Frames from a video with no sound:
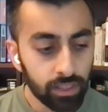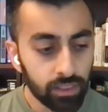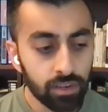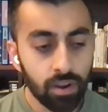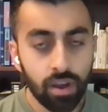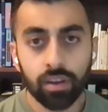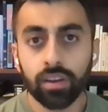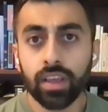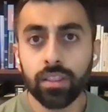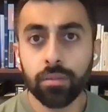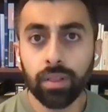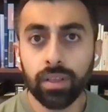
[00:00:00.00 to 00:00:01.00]
get the dog
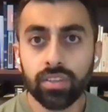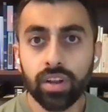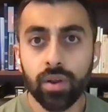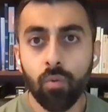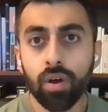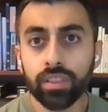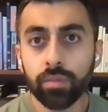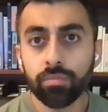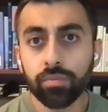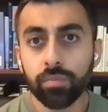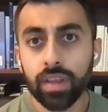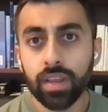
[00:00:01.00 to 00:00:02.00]
in the place that I want
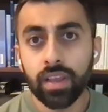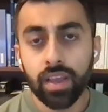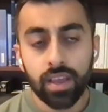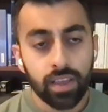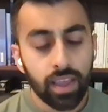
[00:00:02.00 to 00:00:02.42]
them to be